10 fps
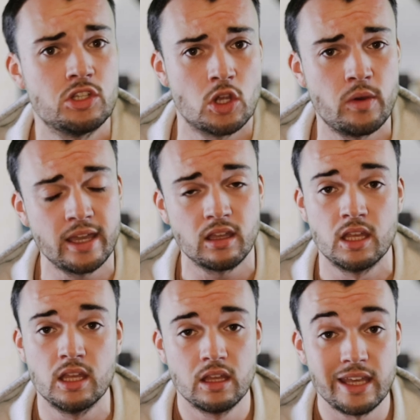to doing,
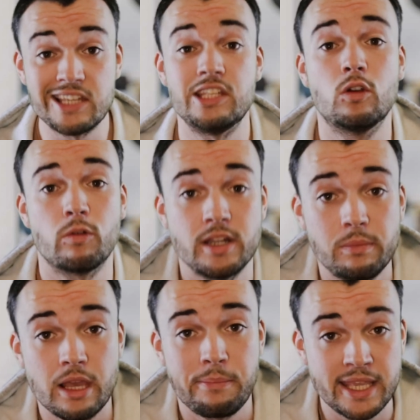is
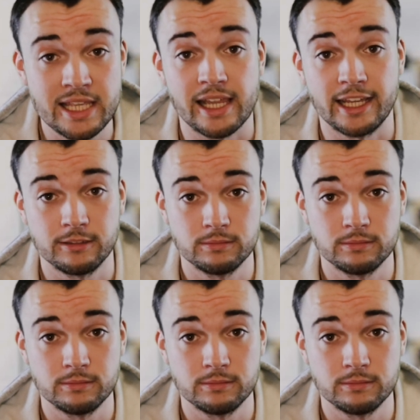incredibly appealing.